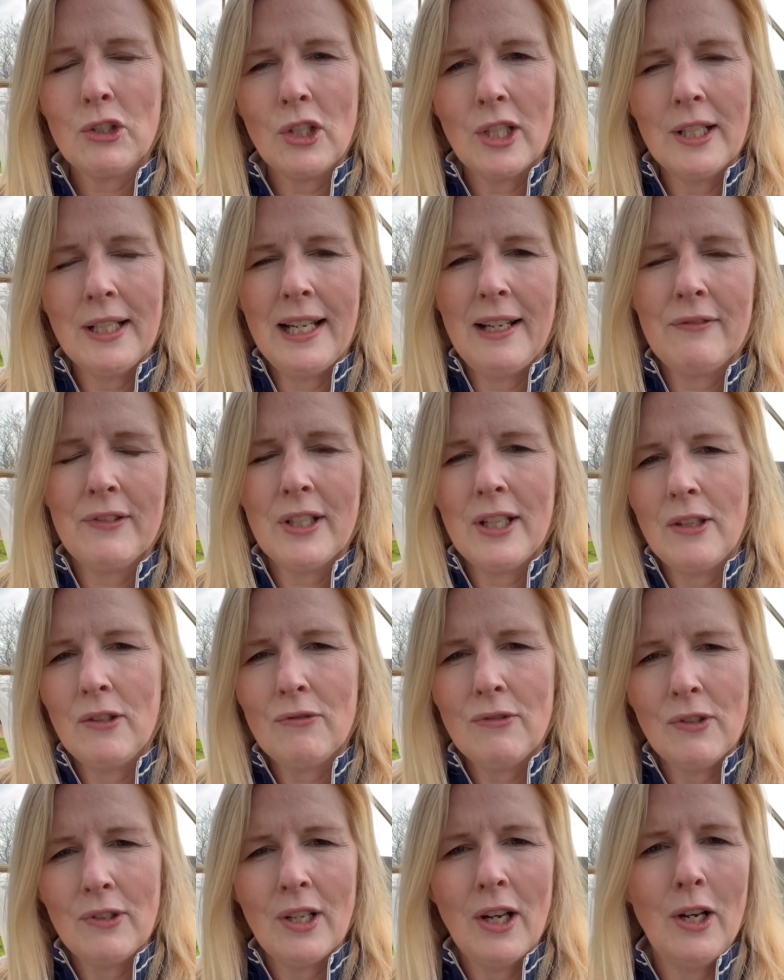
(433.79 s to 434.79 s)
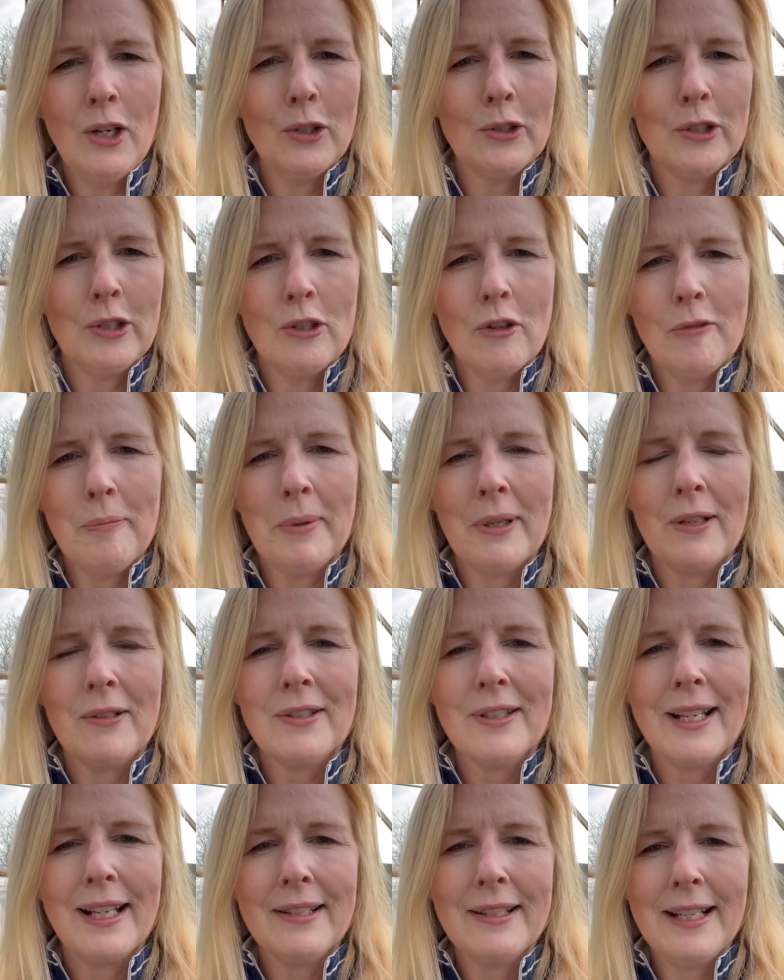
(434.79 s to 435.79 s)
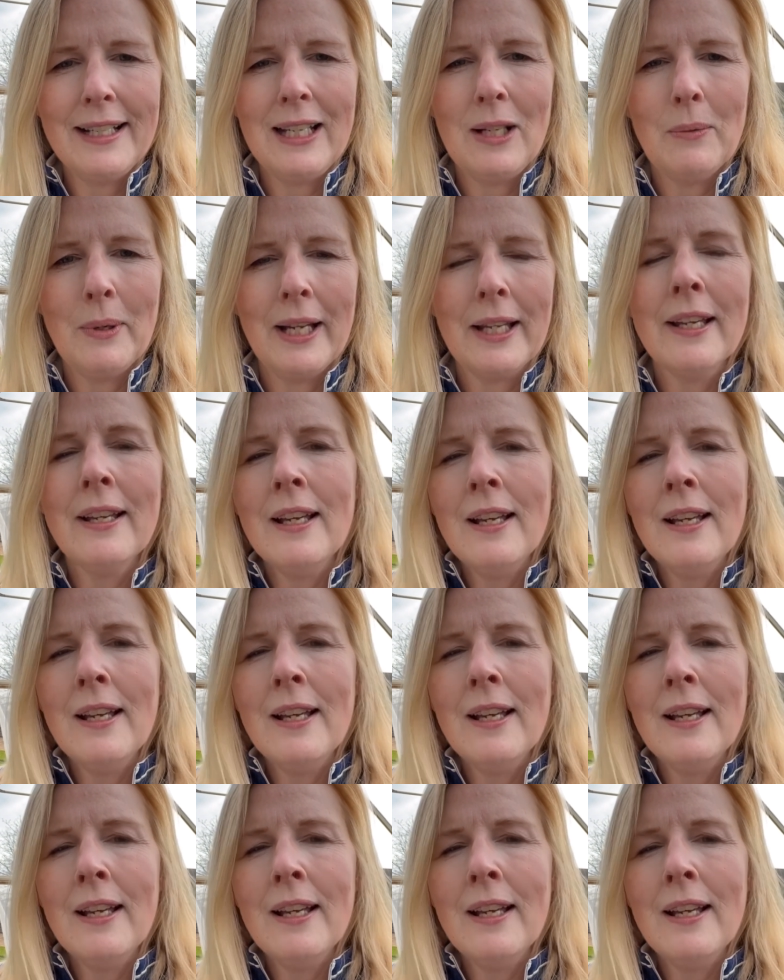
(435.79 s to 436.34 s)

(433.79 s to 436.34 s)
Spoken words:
You're going to have to go through the harden off process anyway.